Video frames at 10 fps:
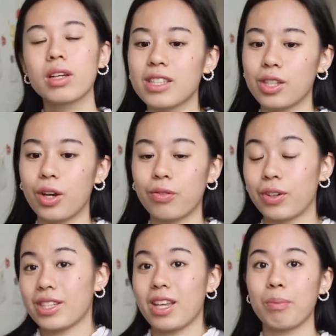So for
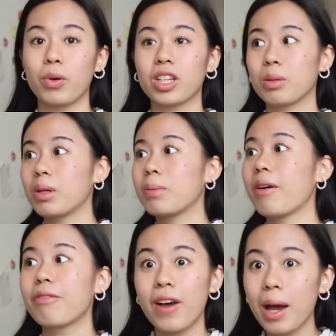example, it could be
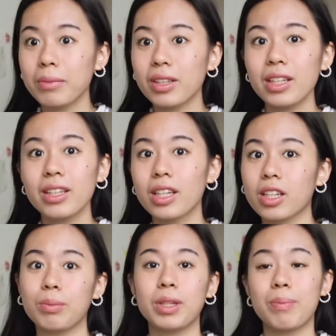about family, it
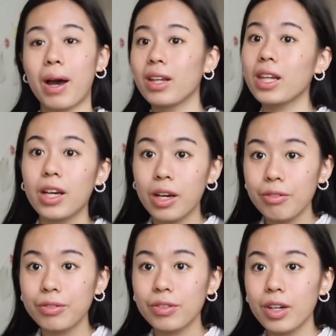could be about
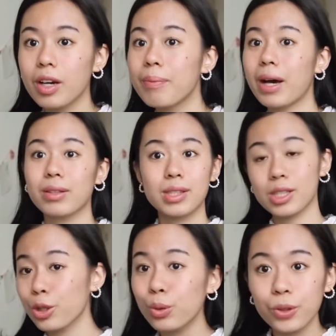love, about
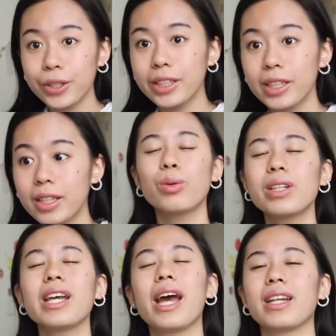school,
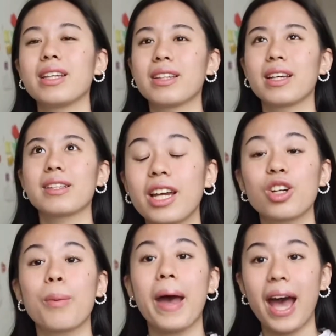really anything that
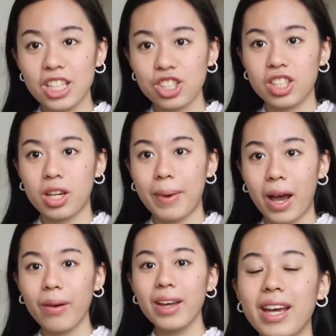you're passionate
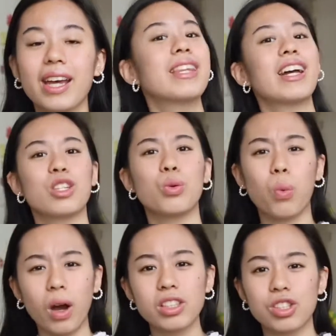about and that you
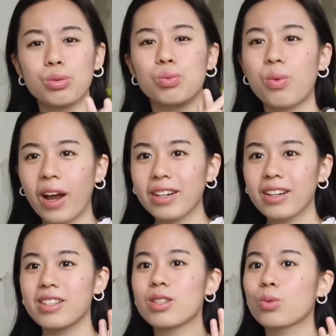want to write
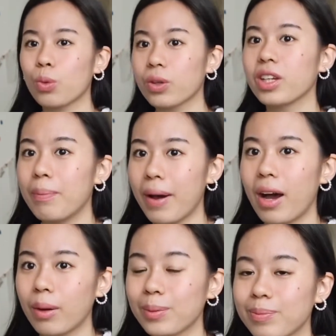a story
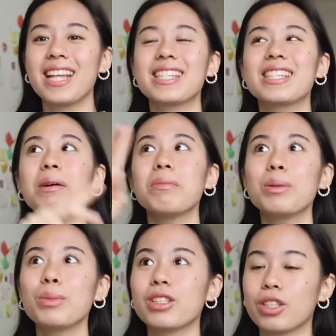about. And step
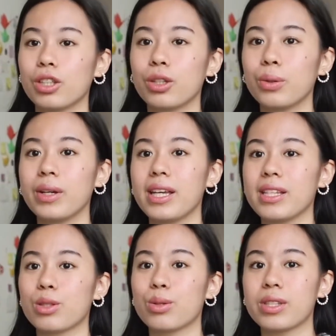number 2
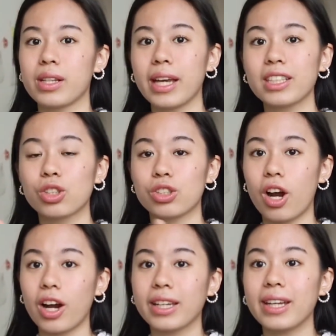is to select your
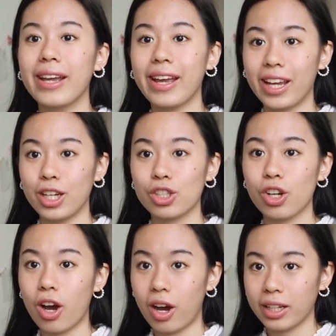target age
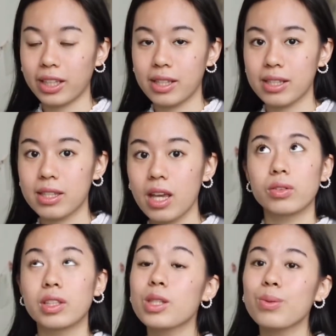audience.
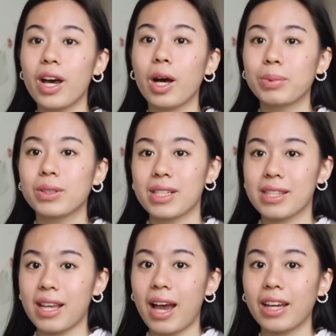This will help you
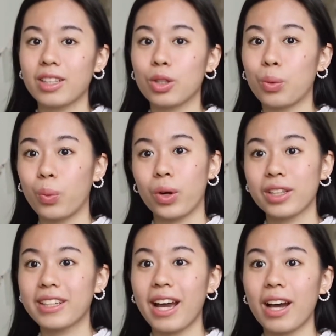decide your
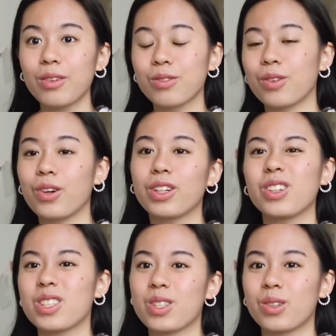word count for
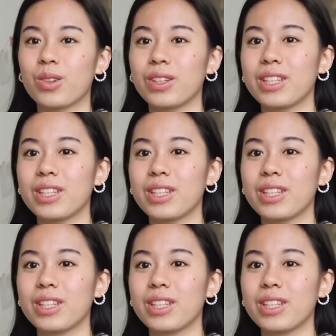your story.